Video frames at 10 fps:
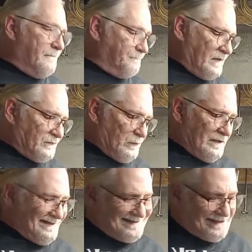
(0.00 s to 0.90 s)
This
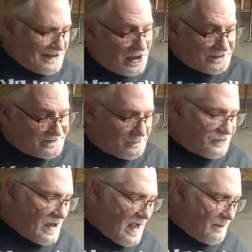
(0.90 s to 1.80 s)
really isn't a custom
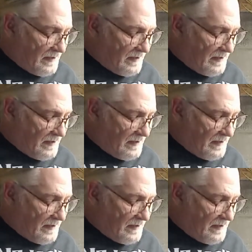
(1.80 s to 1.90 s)
job,